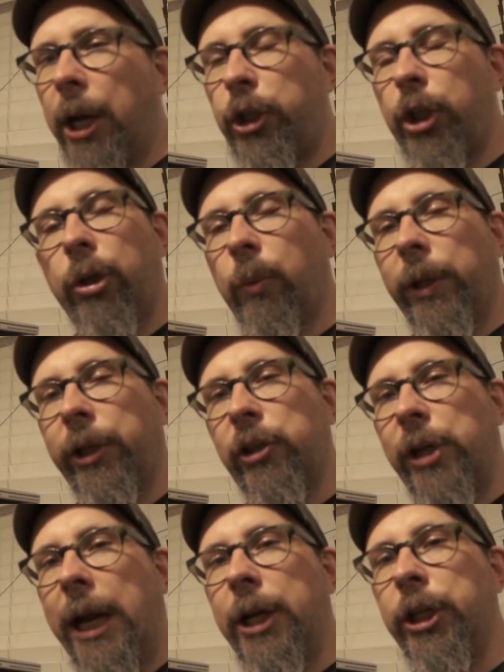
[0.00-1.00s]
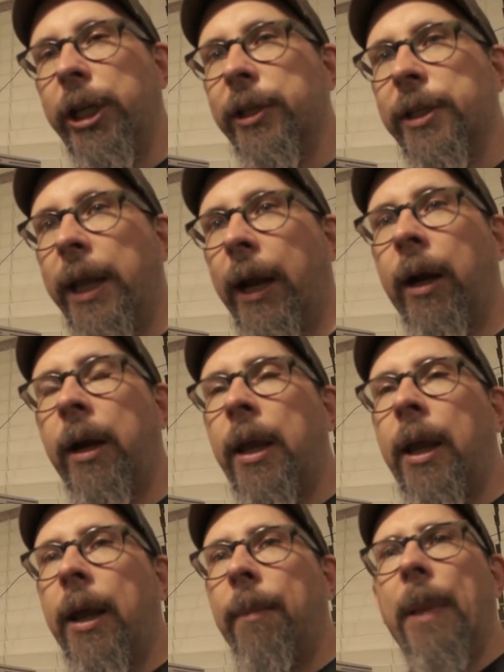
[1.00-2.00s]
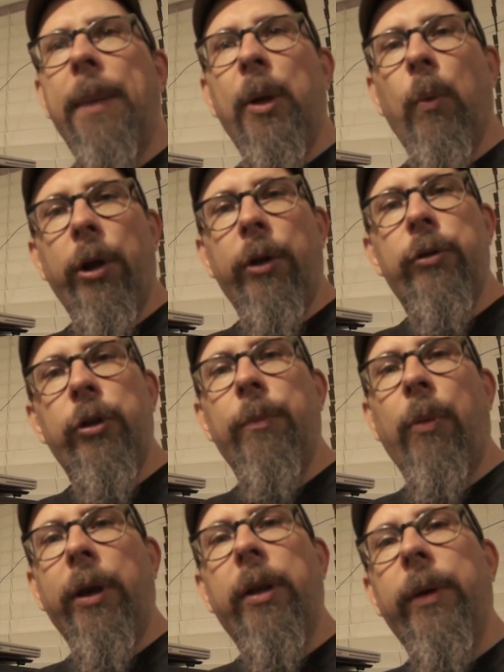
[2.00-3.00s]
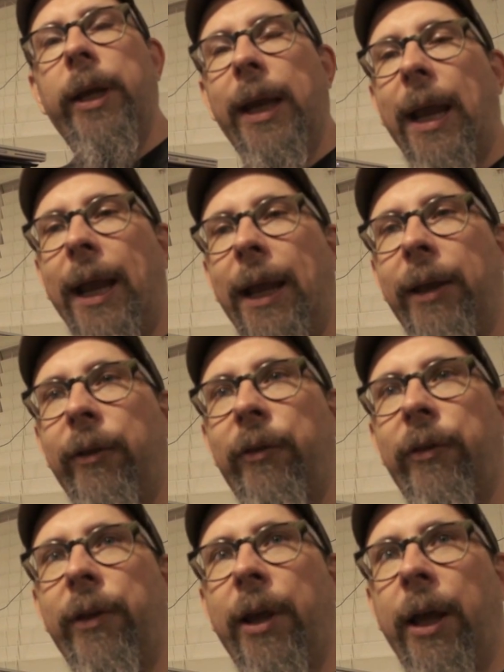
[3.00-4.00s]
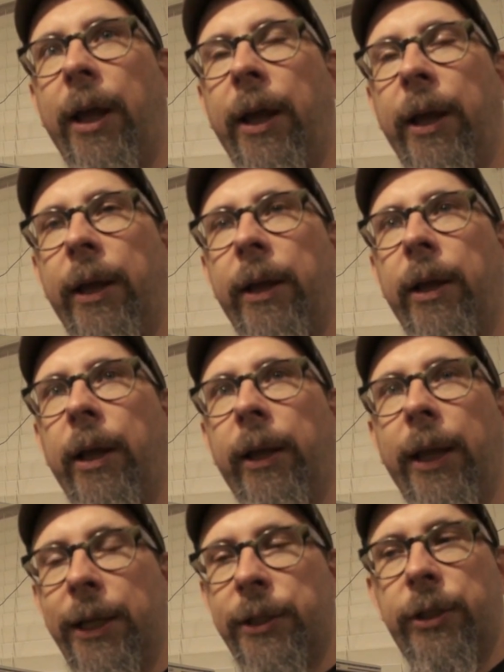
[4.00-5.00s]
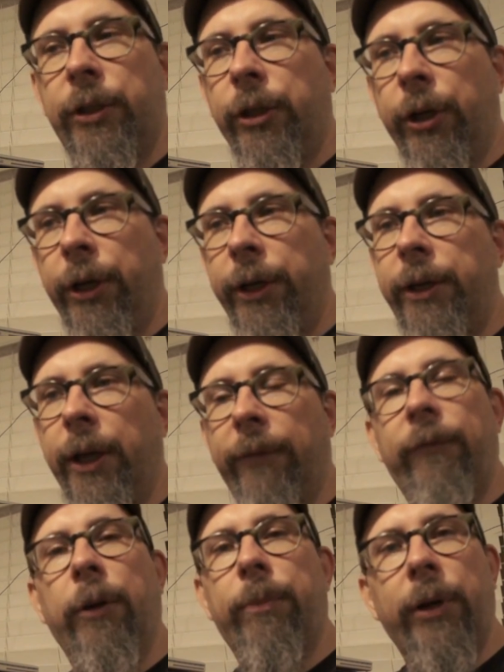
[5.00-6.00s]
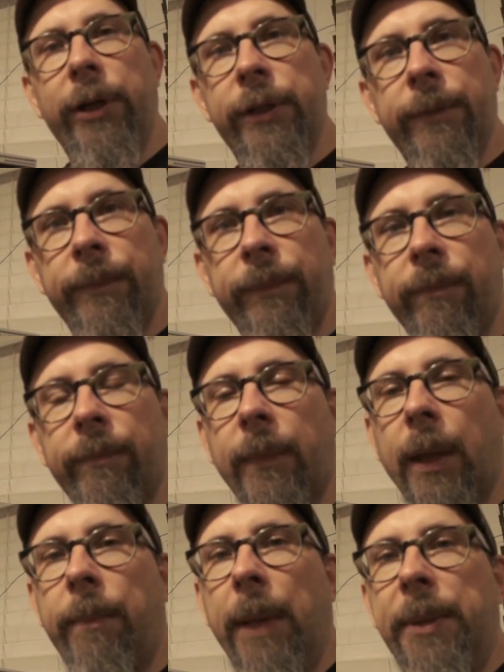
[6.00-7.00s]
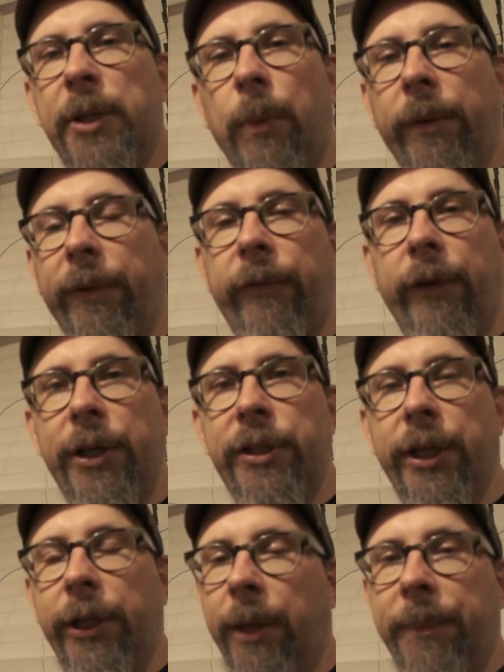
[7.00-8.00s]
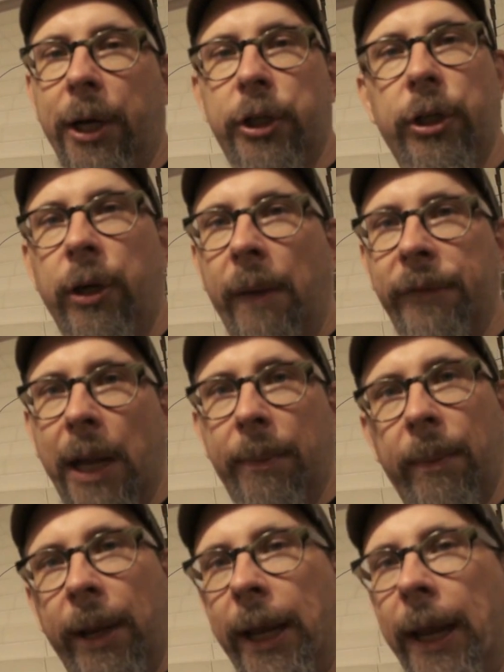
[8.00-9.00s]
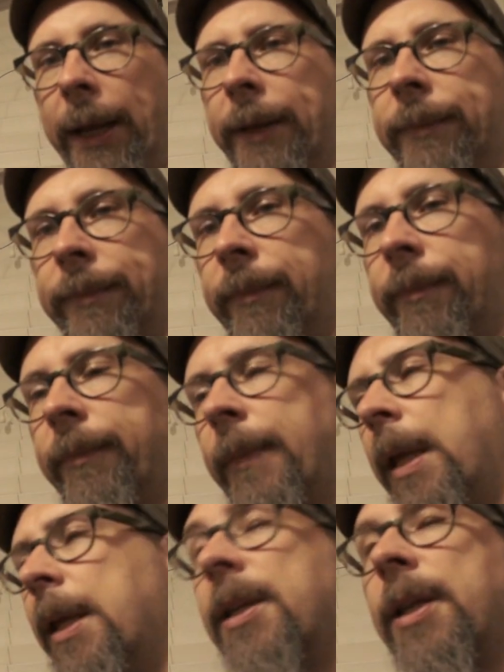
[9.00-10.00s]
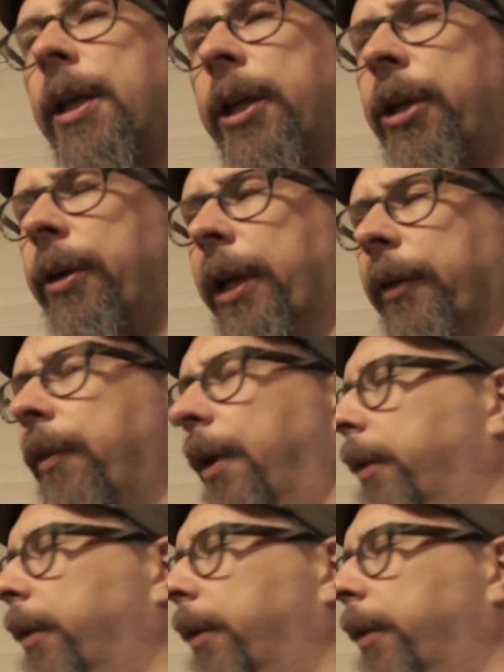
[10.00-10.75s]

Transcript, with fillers: not sure what the strategy is there. Maybe one oh two point three has uh, a less good uh, footprint. Maybe it's more of a fringe signal. I'm not sure off the top of my head. Curious,